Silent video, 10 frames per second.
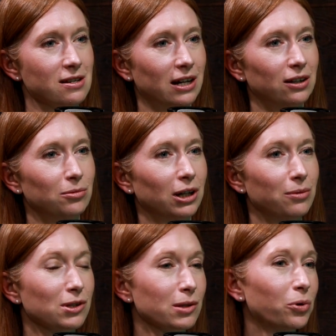Now,
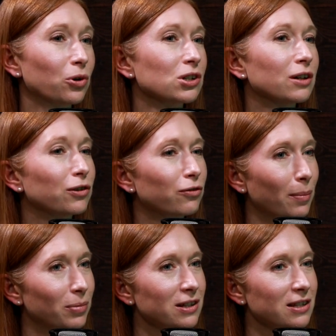hemoglobin is a portion of your
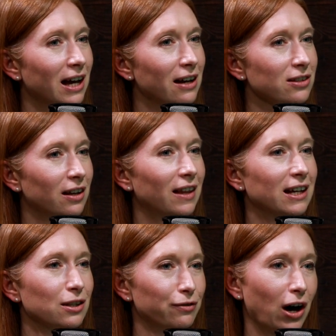red blood cells, and they
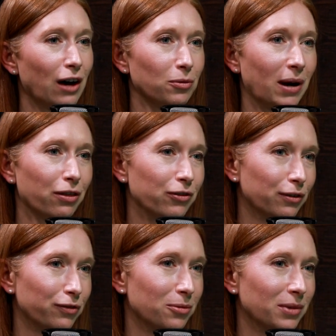survive about 3 or
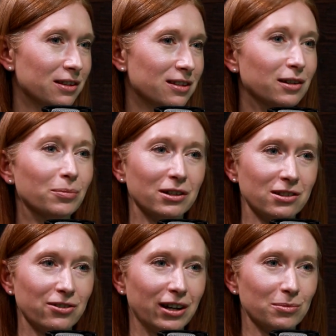4 months in your
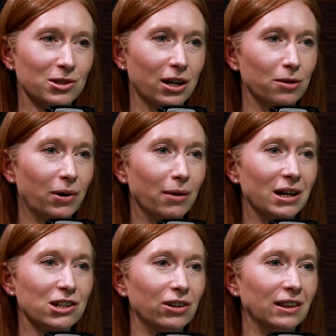bloodstream. So by
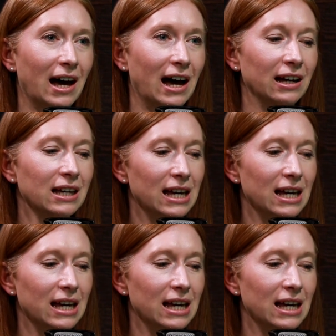measuring that,